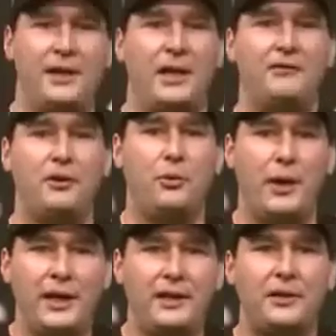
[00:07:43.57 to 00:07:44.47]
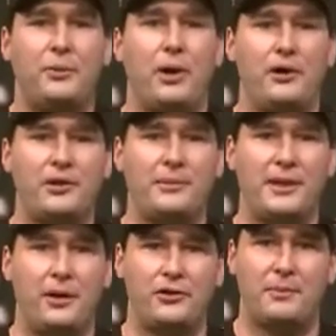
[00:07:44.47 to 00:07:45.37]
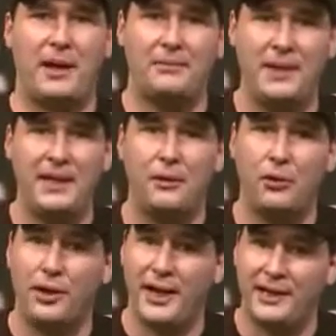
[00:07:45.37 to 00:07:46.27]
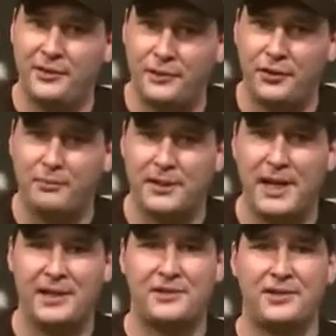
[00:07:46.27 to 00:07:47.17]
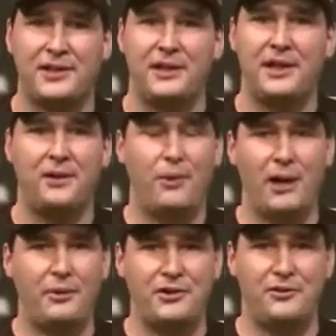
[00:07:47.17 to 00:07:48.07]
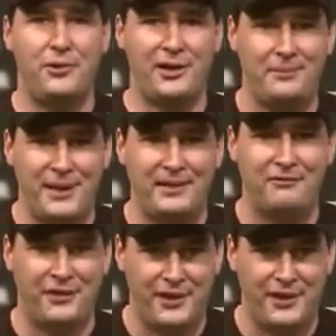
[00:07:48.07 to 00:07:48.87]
If you win, you will also be coached by me or Annie Duke. But honestly, why wouldn't you want me, Phil